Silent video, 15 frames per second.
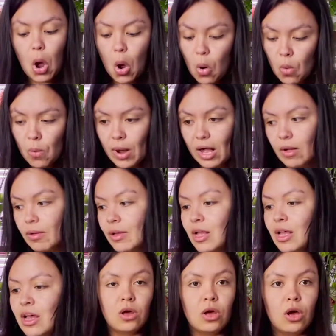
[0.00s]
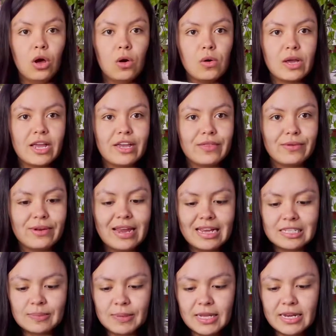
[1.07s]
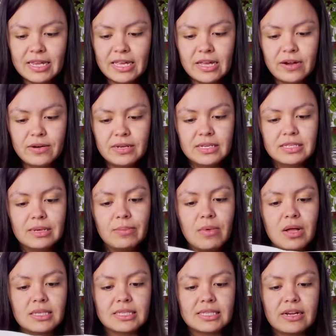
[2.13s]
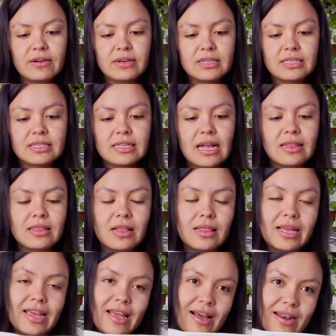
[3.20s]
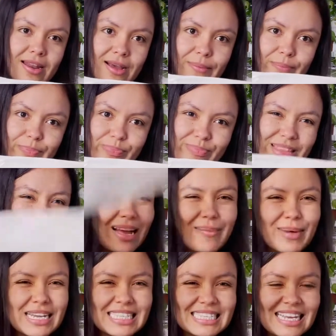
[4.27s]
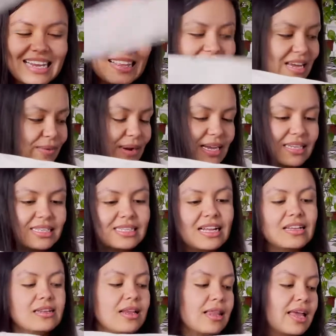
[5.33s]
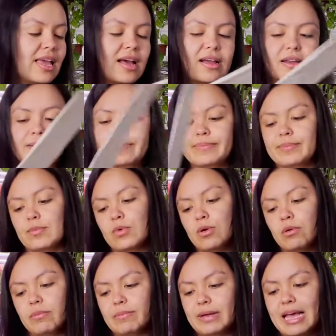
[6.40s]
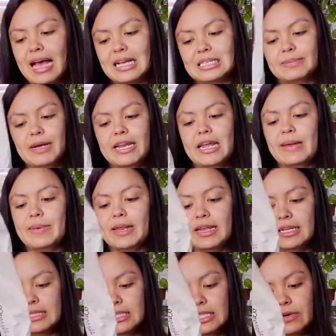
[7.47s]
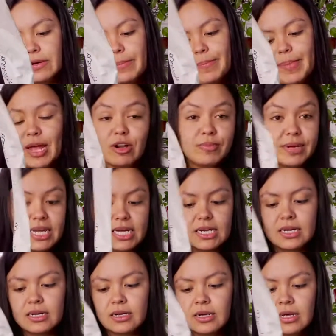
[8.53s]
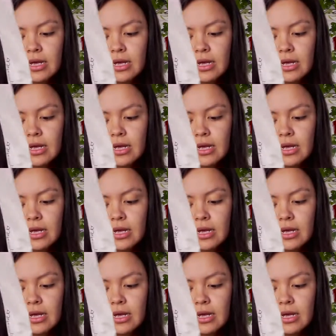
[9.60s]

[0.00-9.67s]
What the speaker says: oh well. Okay, the next plant here is a Monstera Standalone. Am I saying that right? Standalone. Well, it has my name in it, so it better be good.